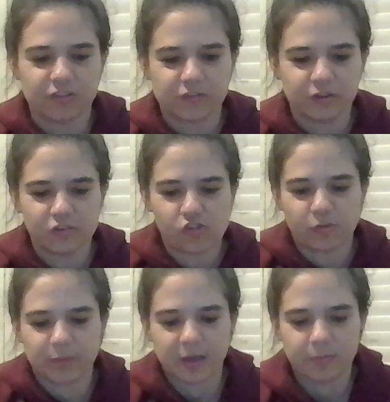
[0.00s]
students
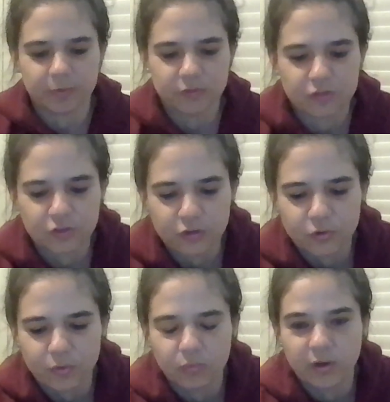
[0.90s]
should be able
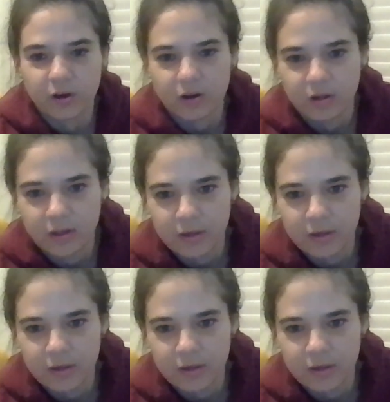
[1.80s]
to recall